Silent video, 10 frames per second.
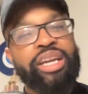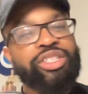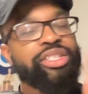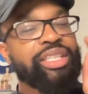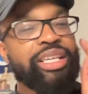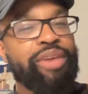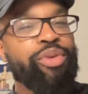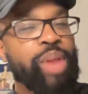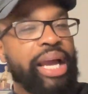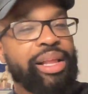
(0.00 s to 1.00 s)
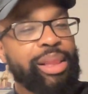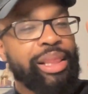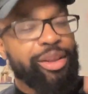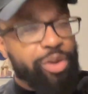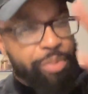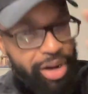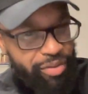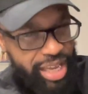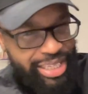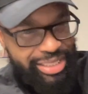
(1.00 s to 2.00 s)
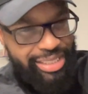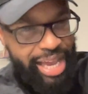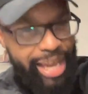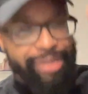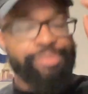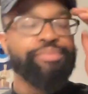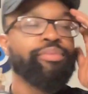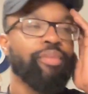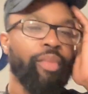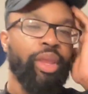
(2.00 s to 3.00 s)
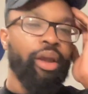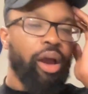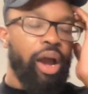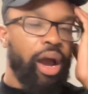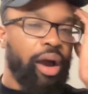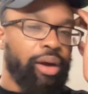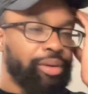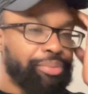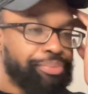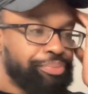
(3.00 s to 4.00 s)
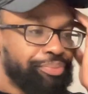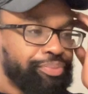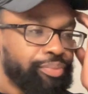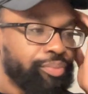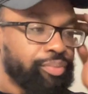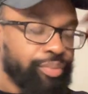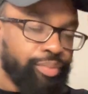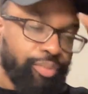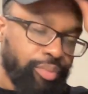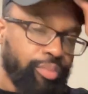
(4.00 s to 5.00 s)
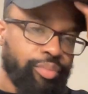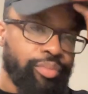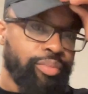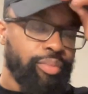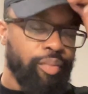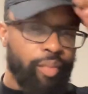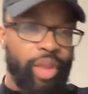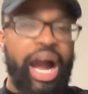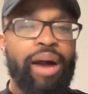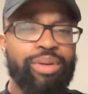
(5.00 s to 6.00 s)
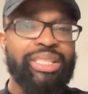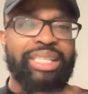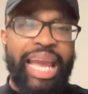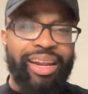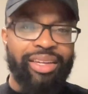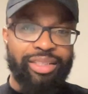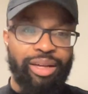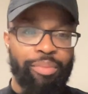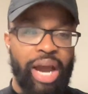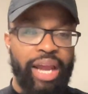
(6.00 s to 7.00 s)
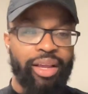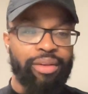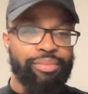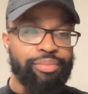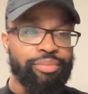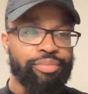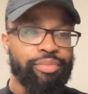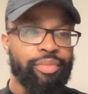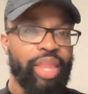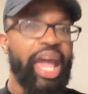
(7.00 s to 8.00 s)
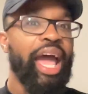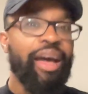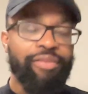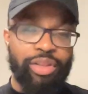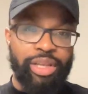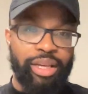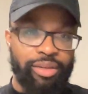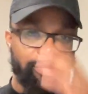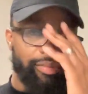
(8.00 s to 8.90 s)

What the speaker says: Just to give you like a little bit of an insight, I was dating somebody heavily,